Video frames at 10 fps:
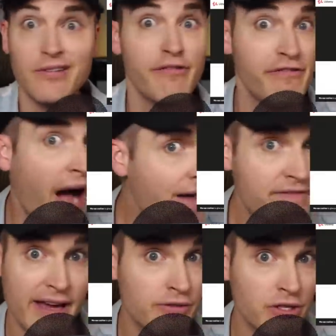
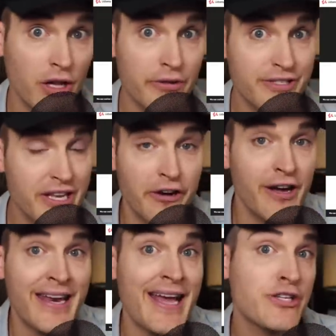$5,000 a year,
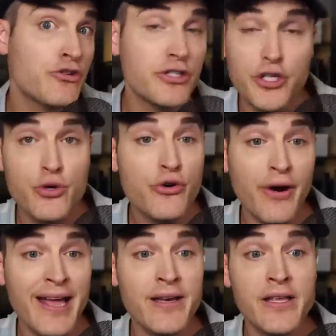an extra two
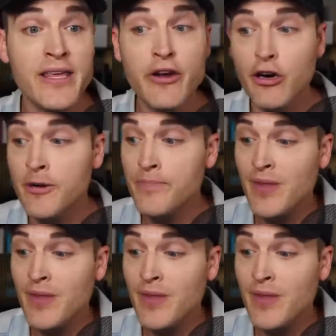grand a year,